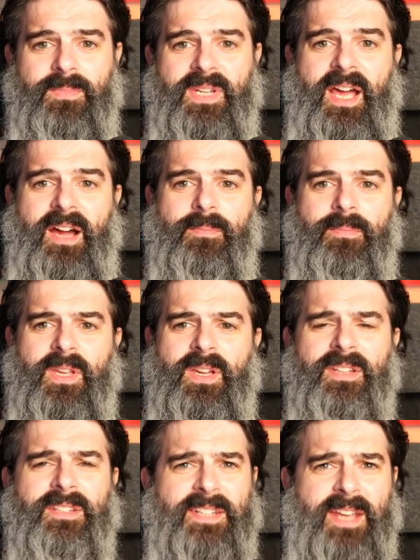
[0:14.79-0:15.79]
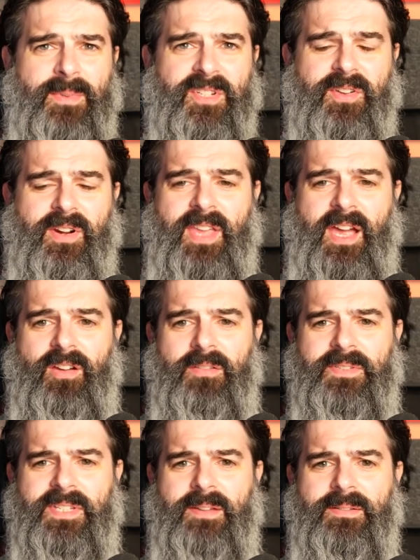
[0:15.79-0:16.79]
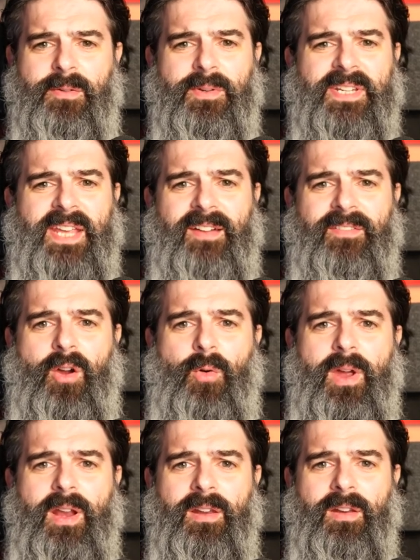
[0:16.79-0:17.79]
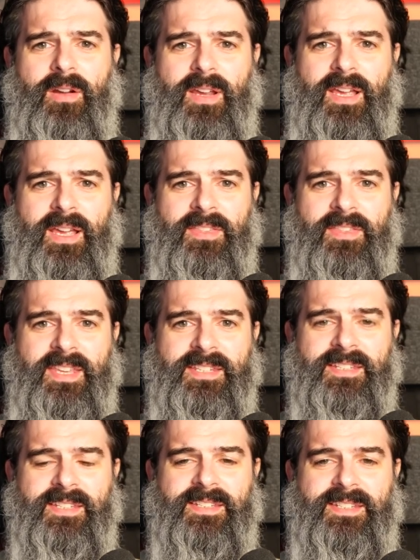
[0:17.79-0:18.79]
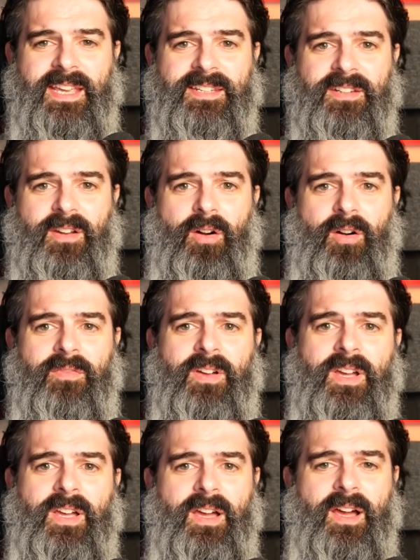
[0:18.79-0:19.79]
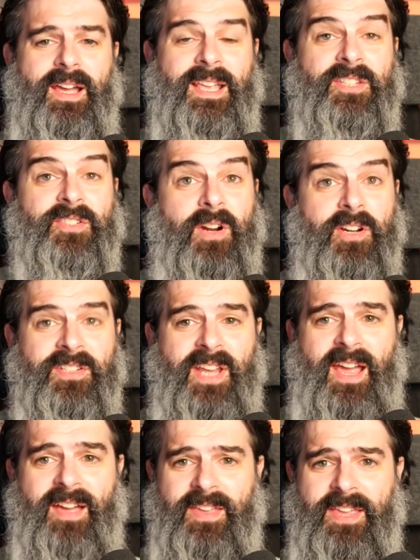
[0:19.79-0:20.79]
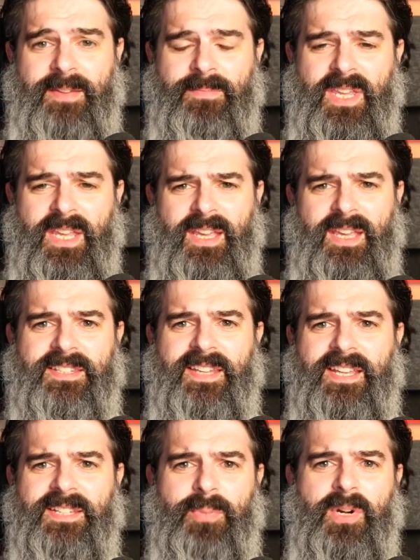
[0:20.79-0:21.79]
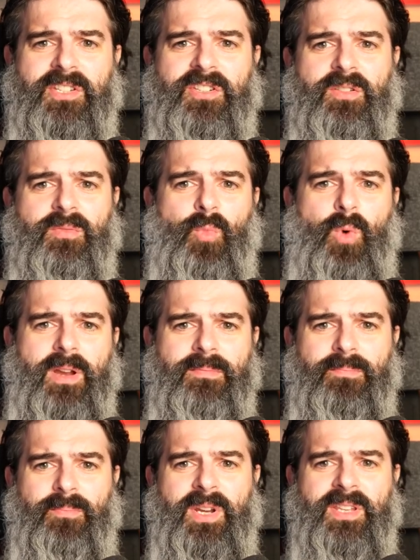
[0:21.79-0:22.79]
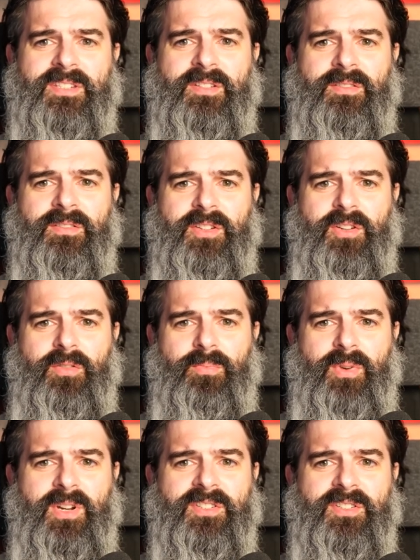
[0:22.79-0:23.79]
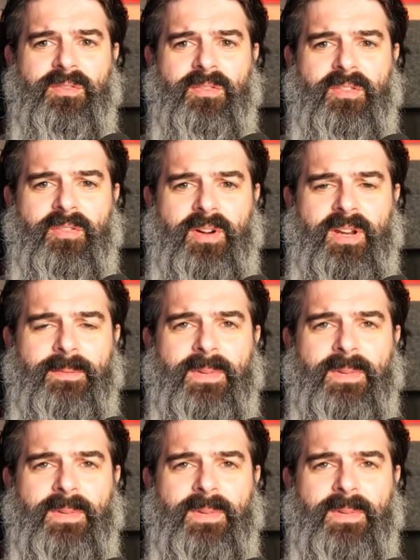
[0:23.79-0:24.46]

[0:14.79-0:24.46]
Now, to demonstrate that concept, I'm going to have a quick look at this set of instructions I have here. It says print student 1, print student 2, print student 3.